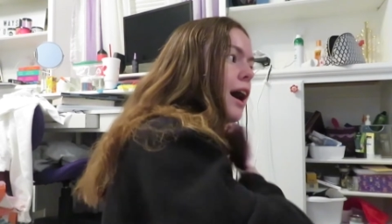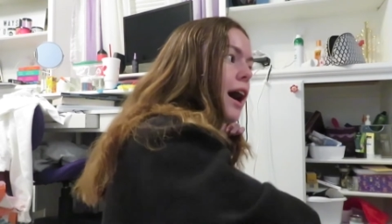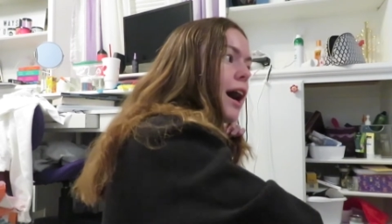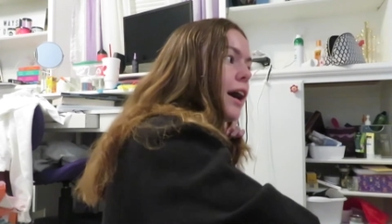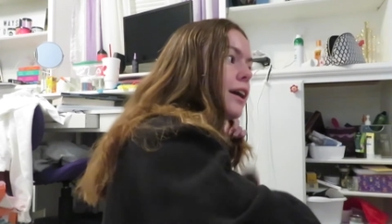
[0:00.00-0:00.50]

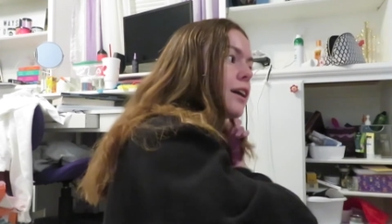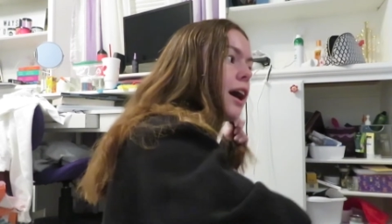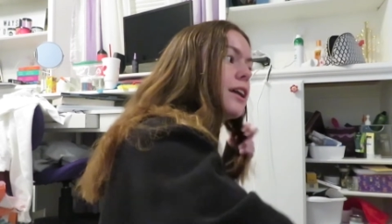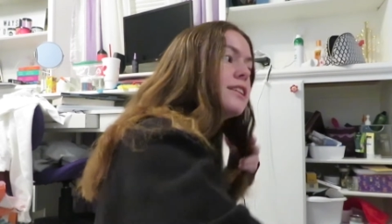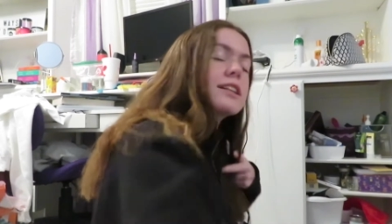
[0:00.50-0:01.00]
I
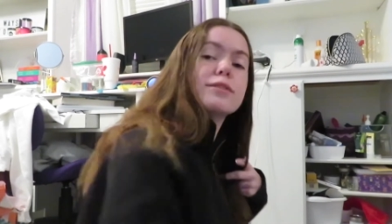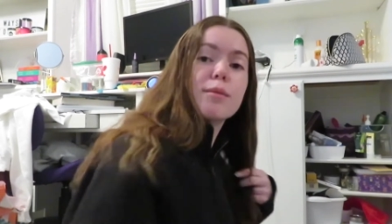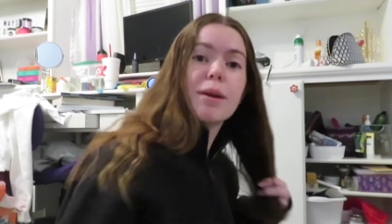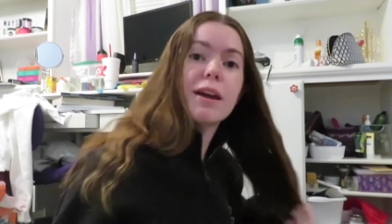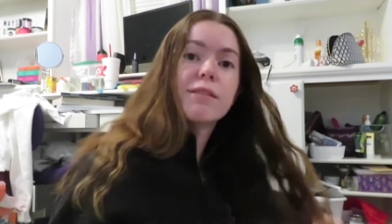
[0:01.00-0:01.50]
got a text
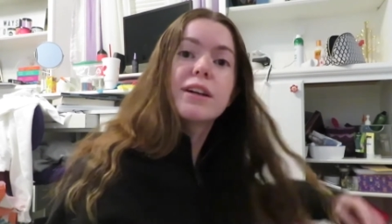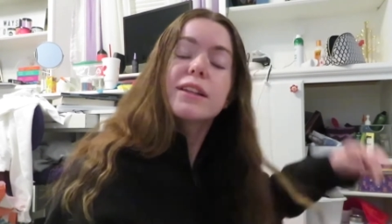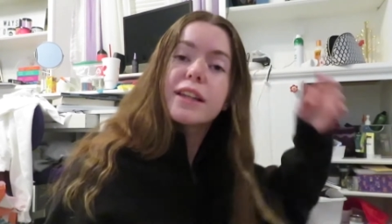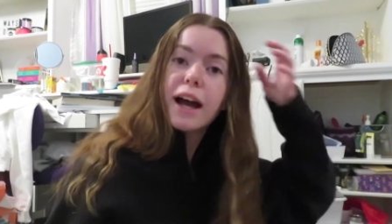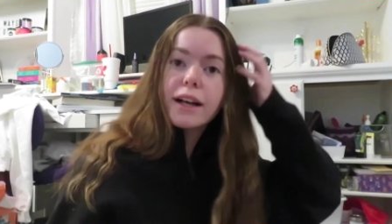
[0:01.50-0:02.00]
from
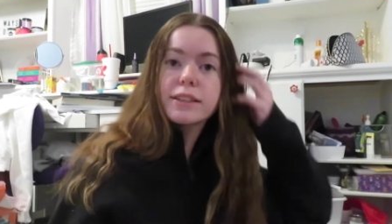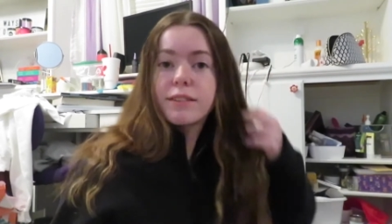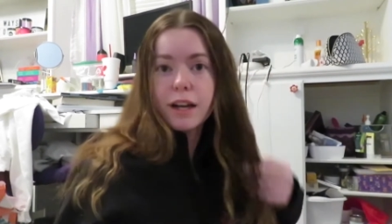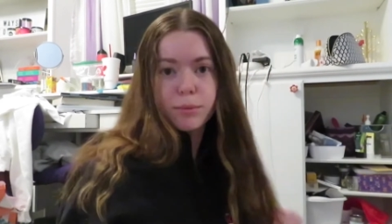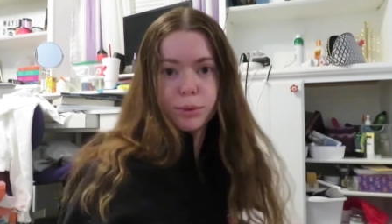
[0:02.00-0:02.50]
Ava that asked
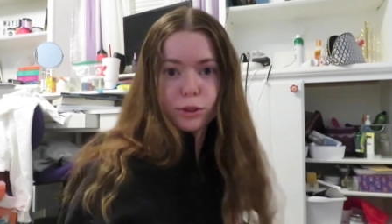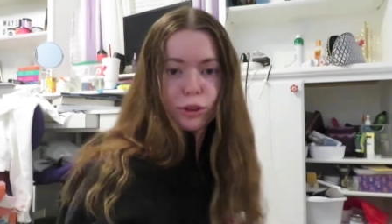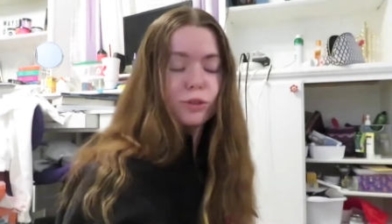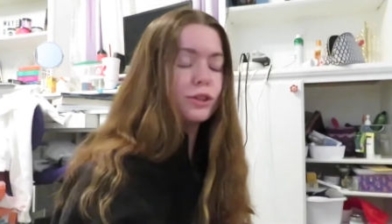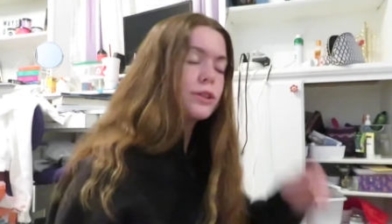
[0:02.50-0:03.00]
if I had a blue
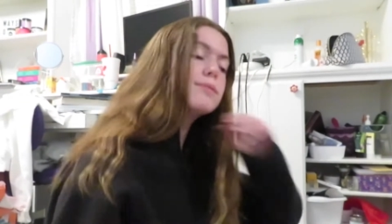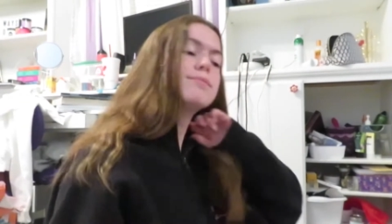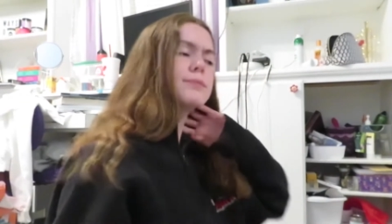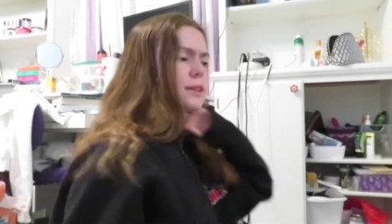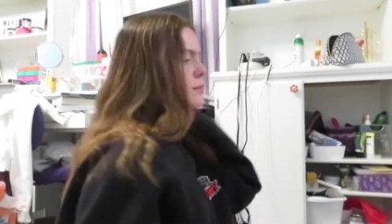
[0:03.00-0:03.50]
tutu.
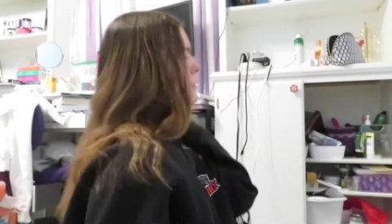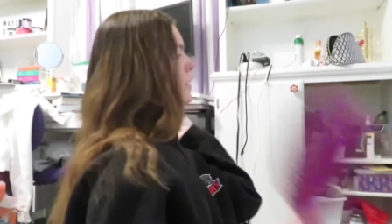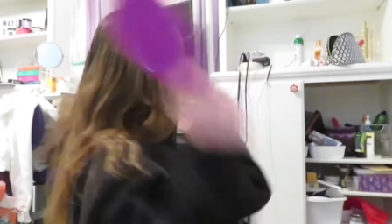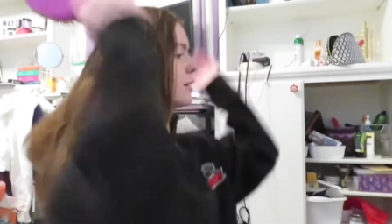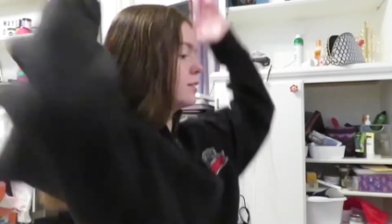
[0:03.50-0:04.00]
And I was
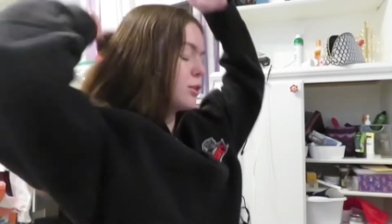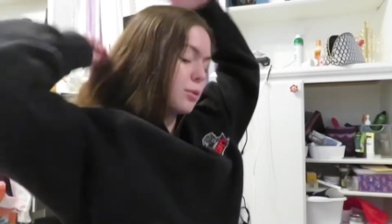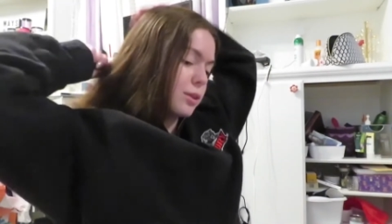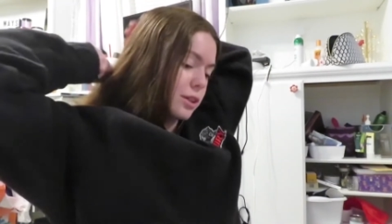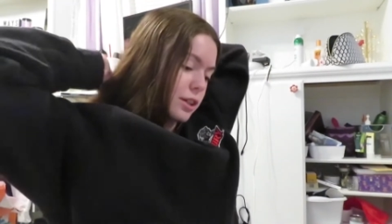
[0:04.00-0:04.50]
like, cause
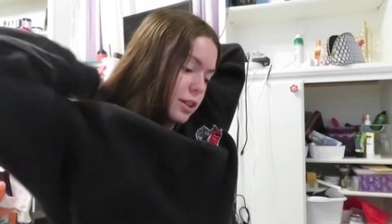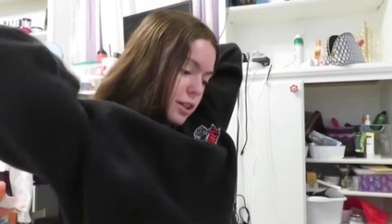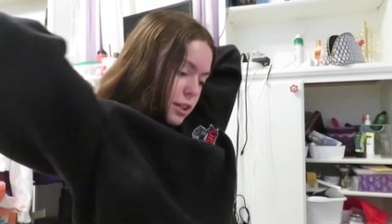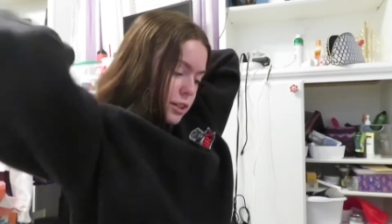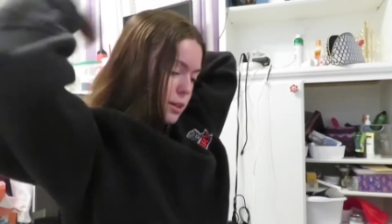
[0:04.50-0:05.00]
so
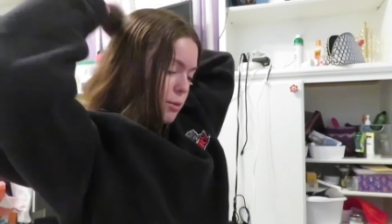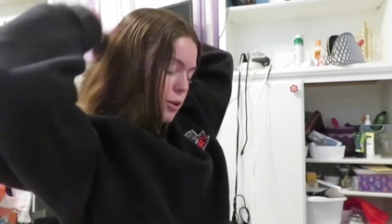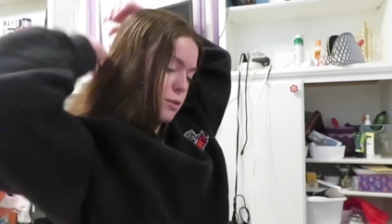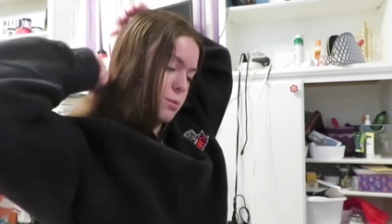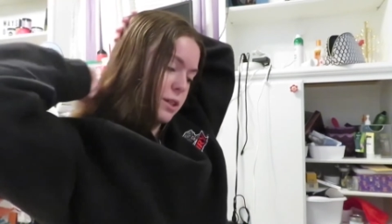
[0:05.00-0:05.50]

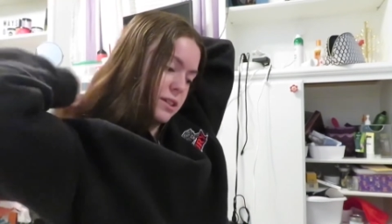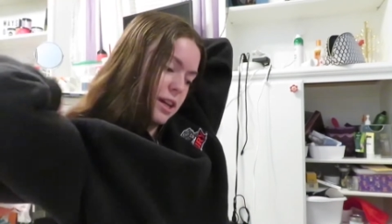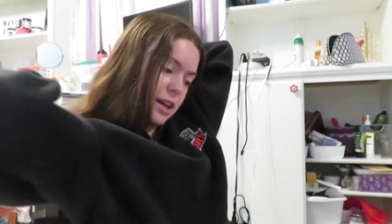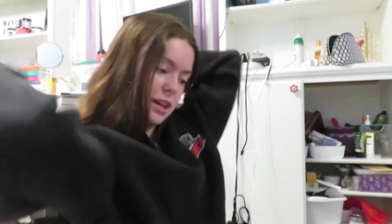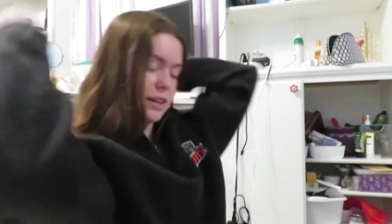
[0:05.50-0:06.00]
tomorrow's spirit
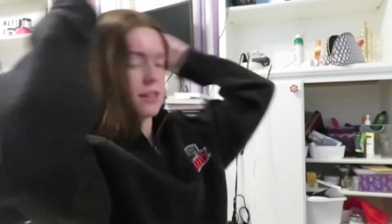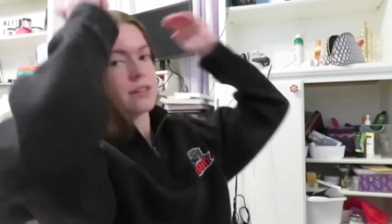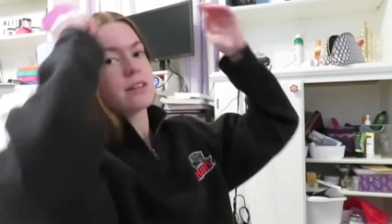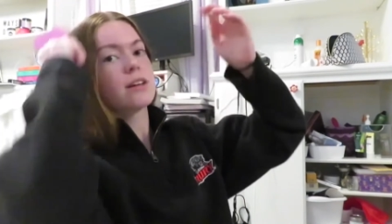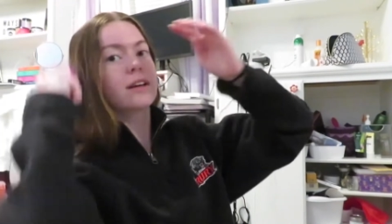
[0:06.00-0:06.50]
day
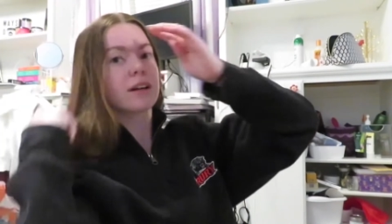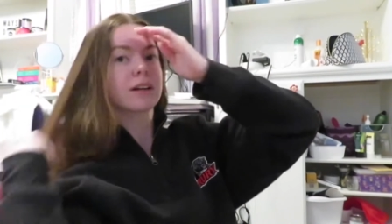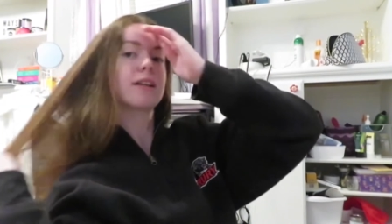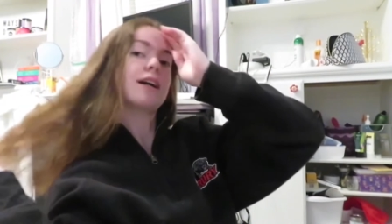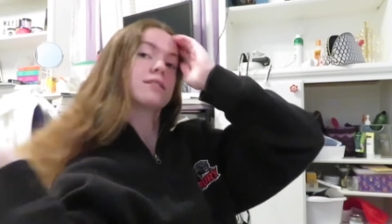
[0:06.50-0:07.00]
is
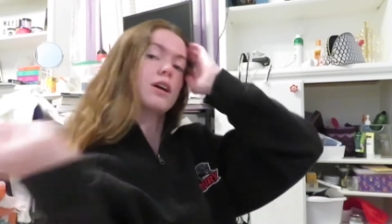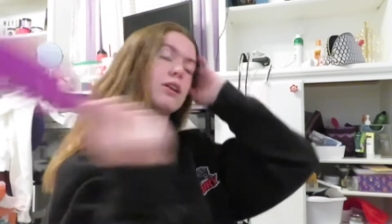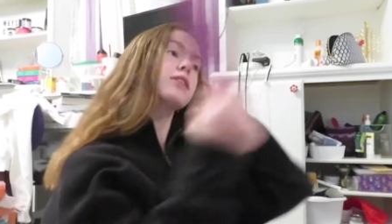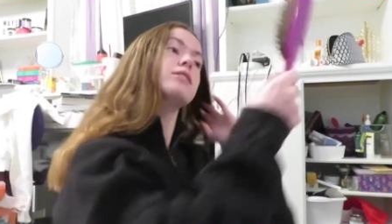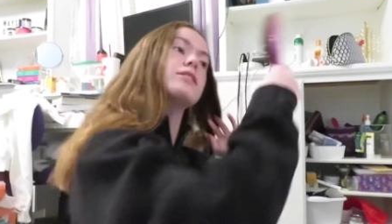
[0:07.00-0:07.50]
class
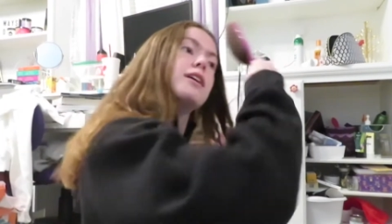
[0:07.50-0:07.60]
colors.